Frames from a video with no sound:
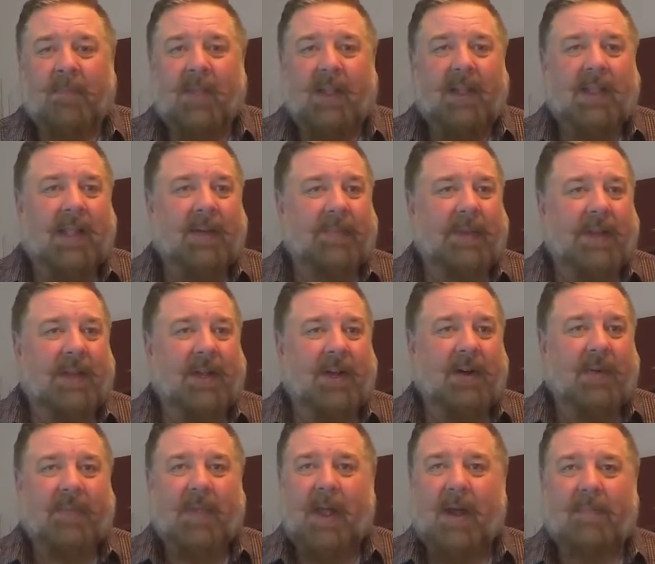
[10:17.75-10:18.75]
Let me
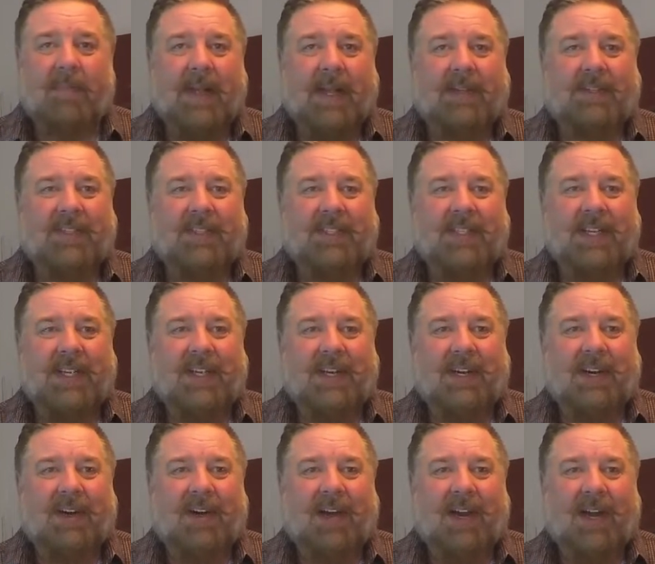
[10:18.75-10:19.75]
know. I'm anxious to
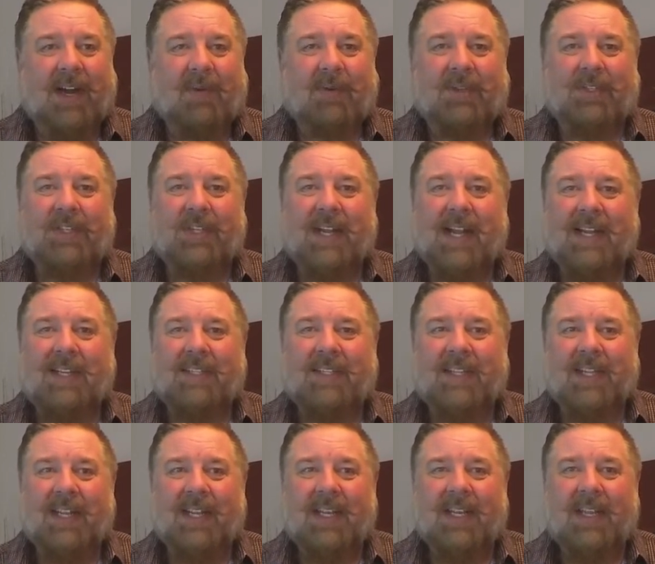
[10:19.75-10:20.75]
hear what you guys
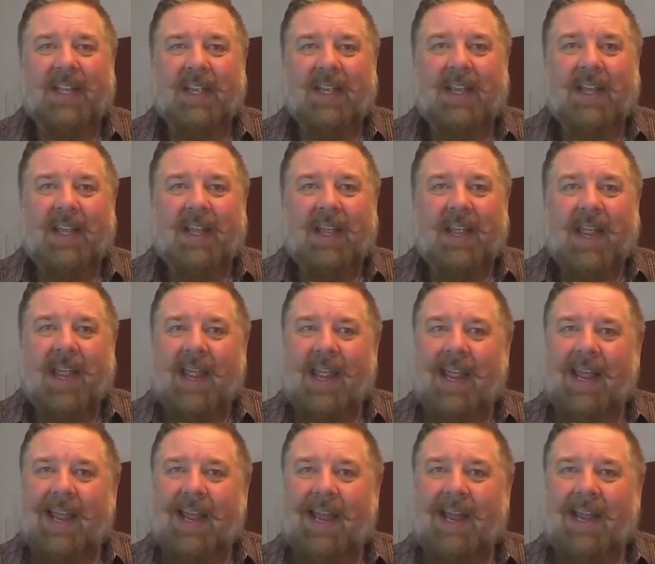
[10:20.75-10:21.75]
think,
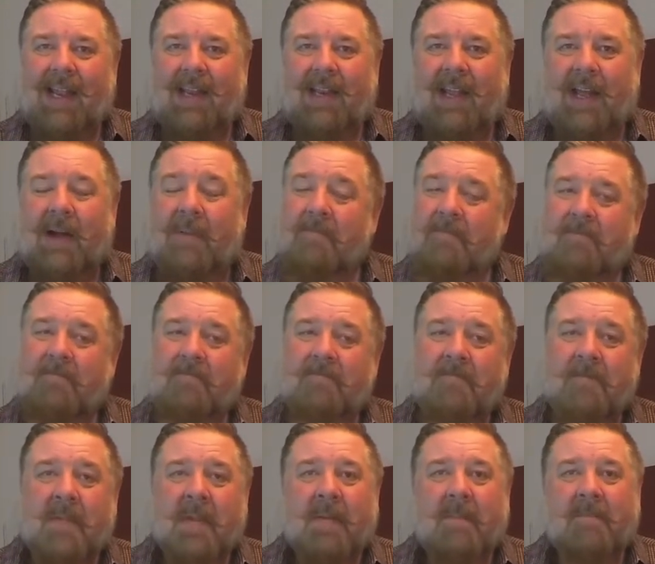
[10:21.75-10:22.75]
and
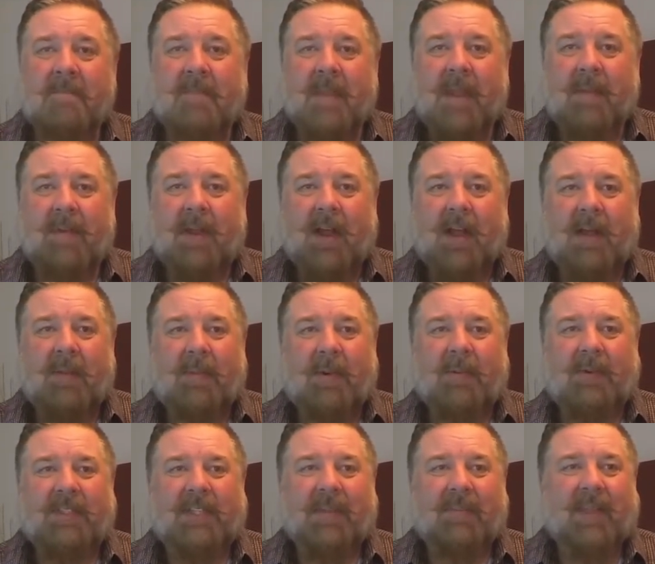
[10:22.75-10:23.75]
maybe I'll come
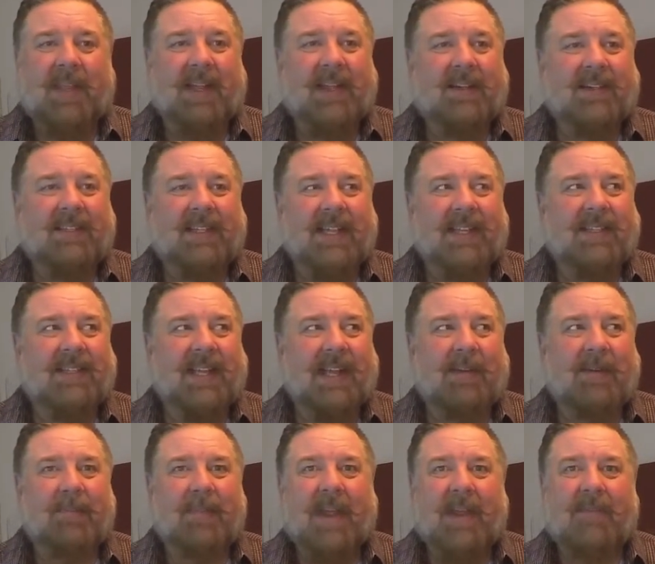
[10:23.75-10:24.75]
up with something else next
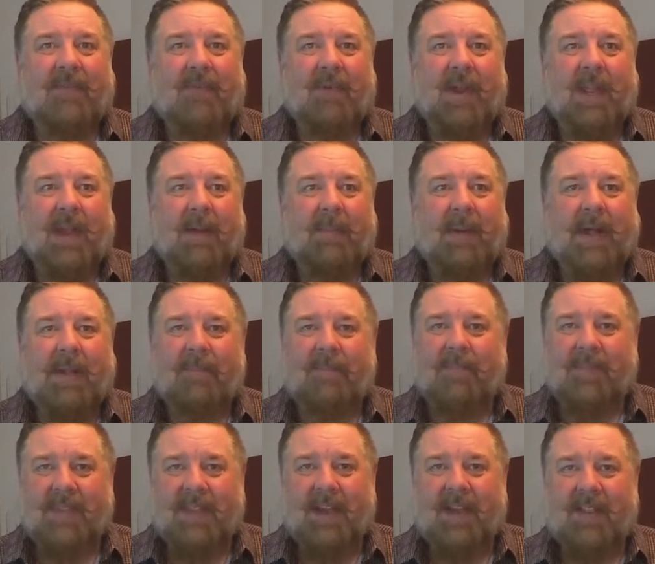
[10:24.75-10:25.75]
time to make for you. But
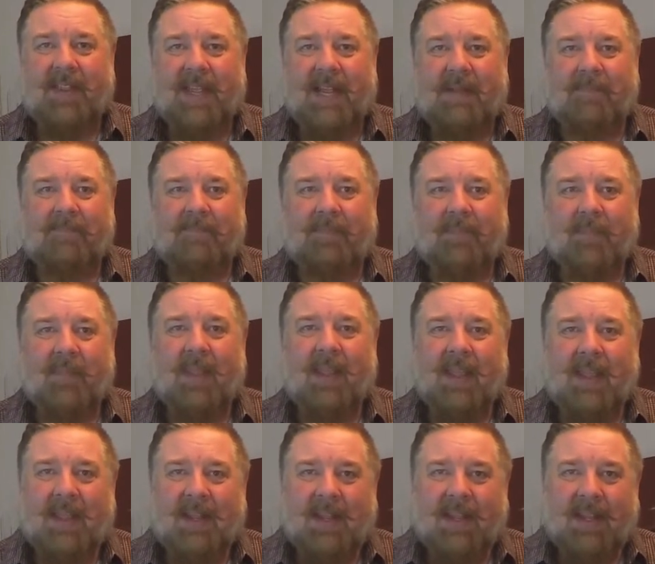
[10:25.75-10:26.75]
until then,
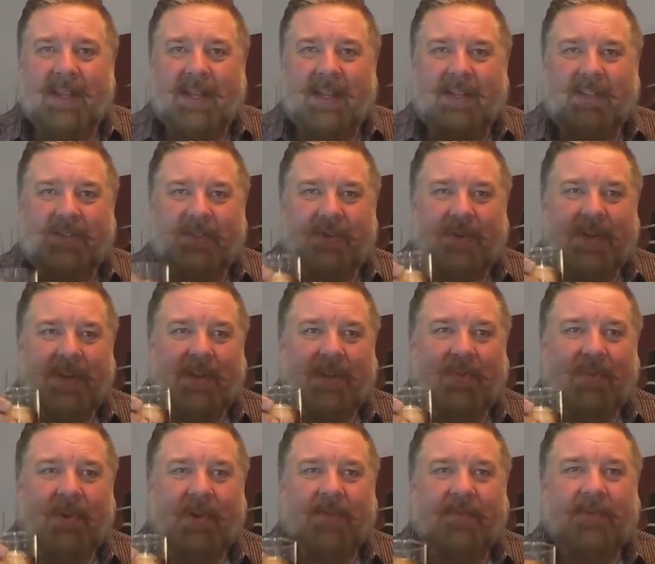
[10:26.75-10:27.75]
enjoy
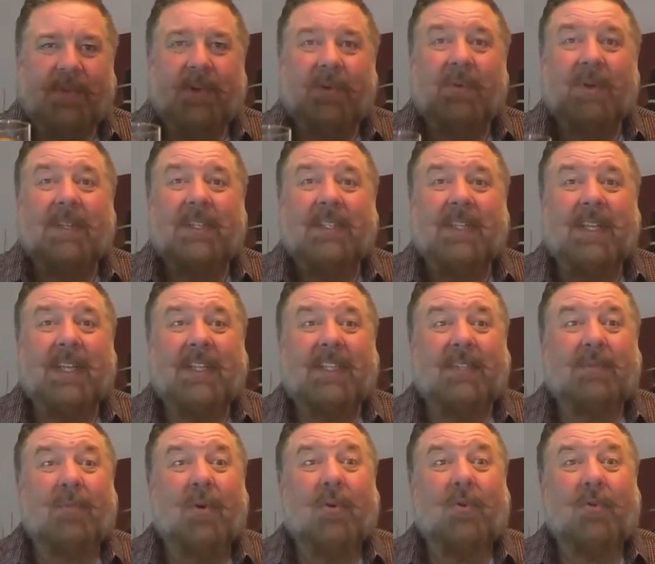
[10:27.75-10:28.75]
your Woodinville whiskey
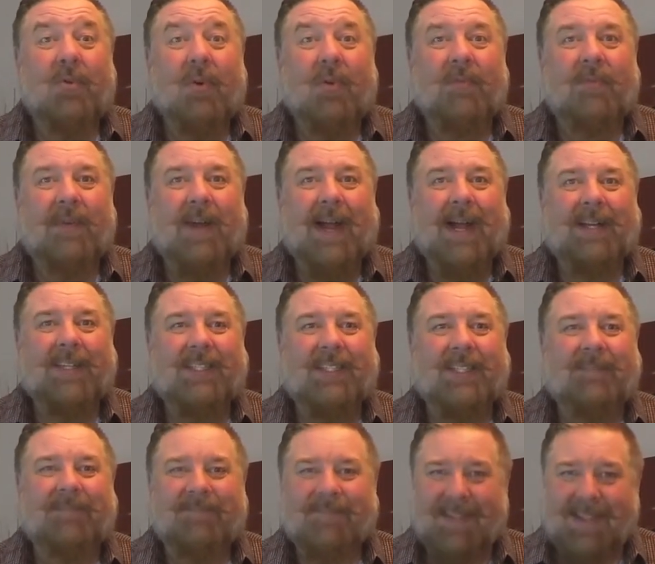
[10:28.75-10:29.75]
smoked old
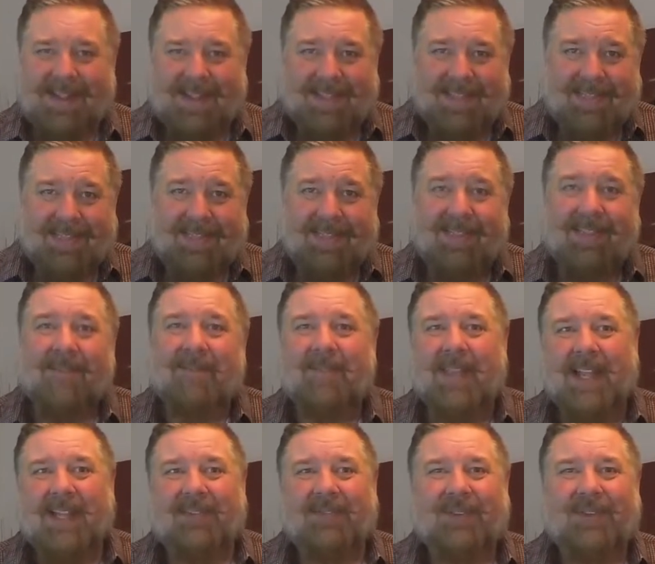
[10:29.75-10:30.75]
fashioned.
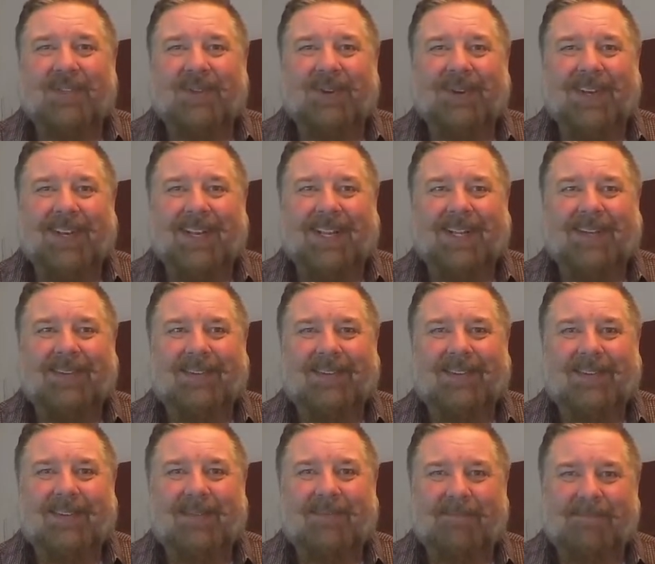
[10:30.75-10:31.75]
Thanks for tuning in.
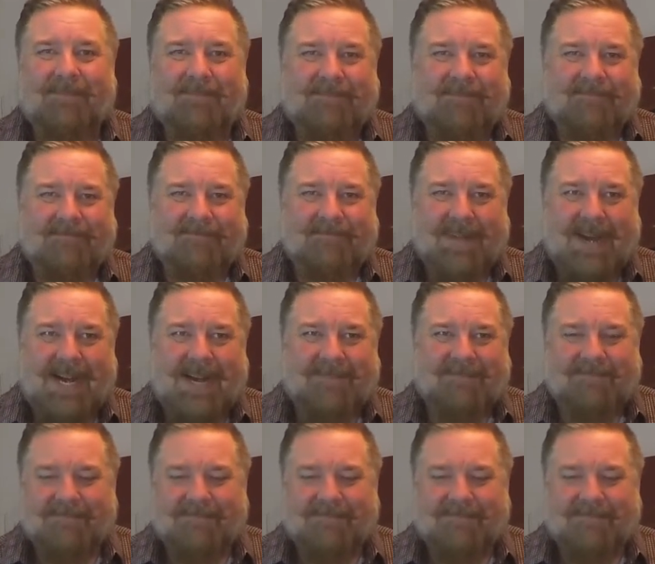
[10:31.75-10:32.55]
Bye.